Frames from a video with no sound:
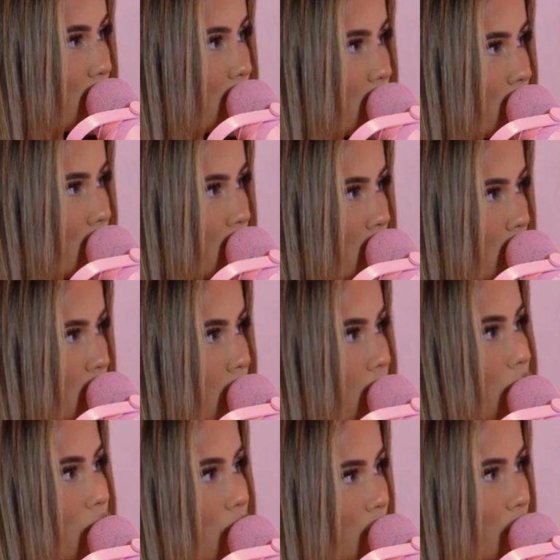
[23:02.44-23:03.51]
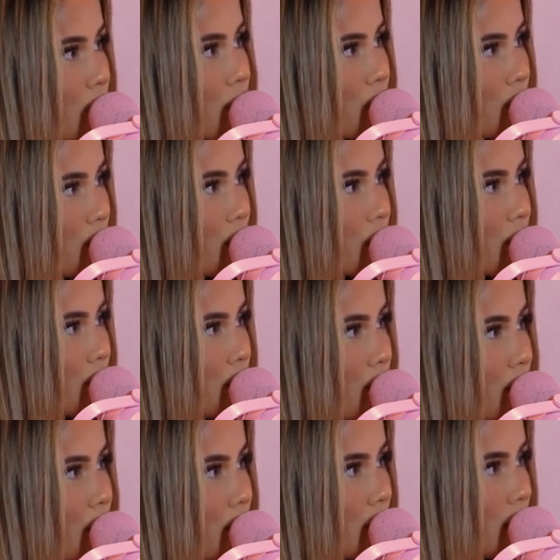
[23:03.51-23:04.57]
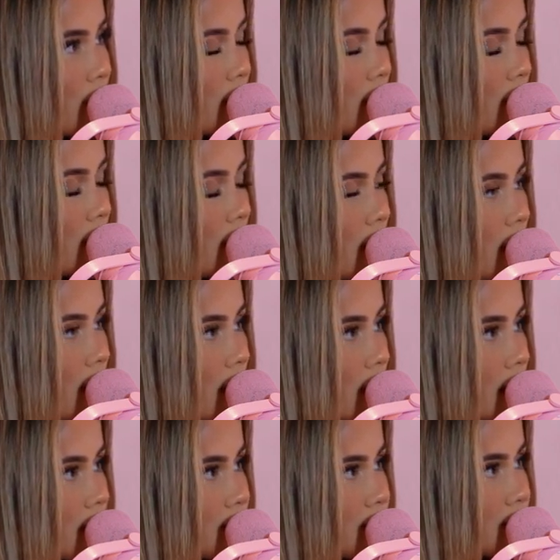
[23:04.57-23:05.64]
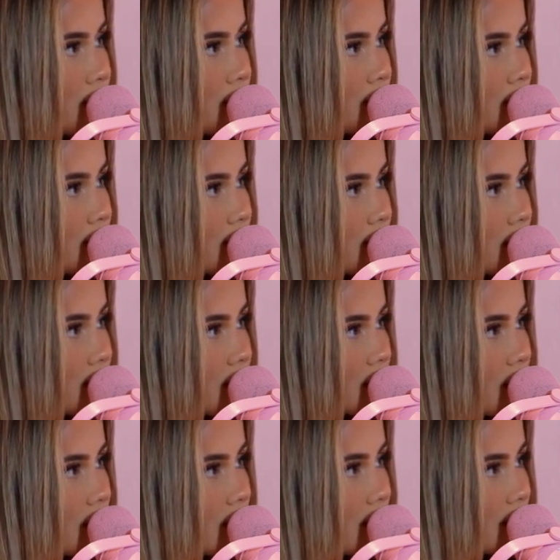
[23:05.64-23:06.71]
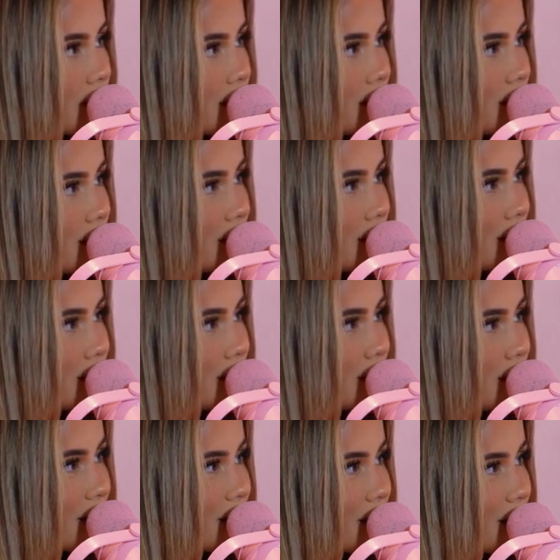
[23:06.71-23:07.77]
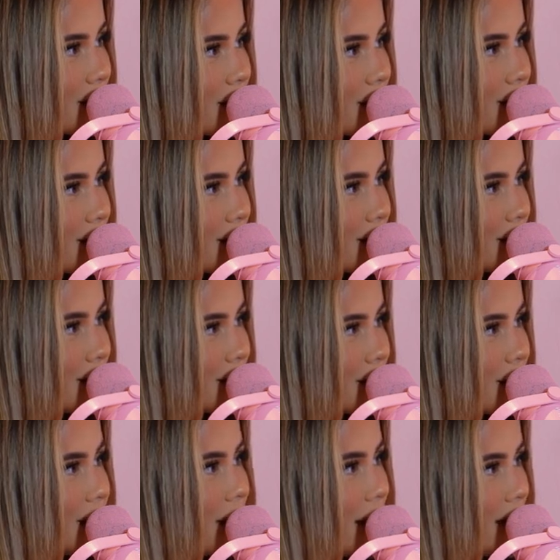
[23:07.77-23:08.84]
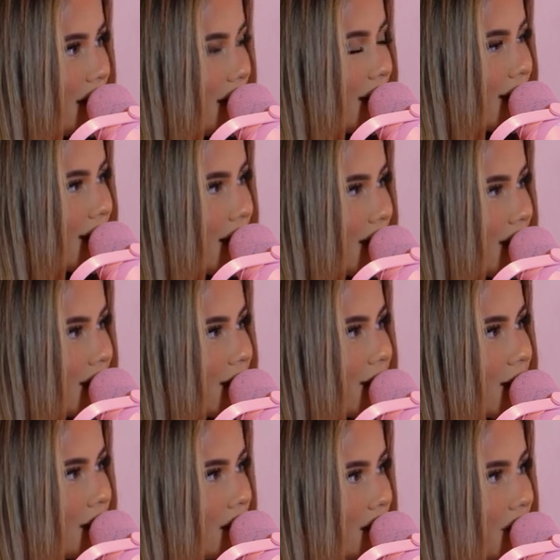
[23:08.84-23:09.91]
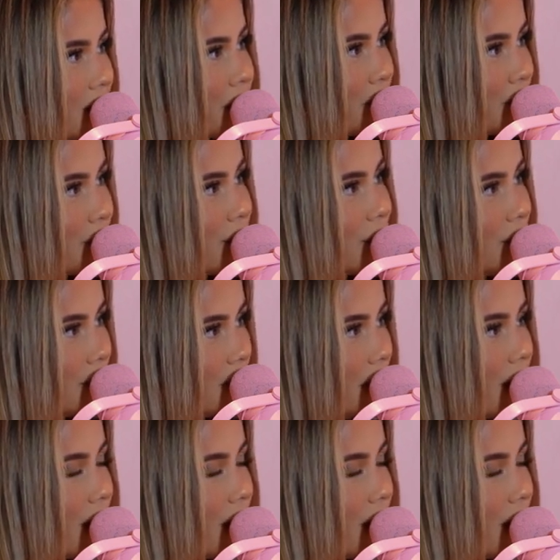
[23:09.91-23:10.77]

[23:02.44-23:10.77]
people, but like for you, especially because you've been in the industry for so long, it's like you get bored kind of doing the same thing over and over again. It's nice that you get to do a bit of everything.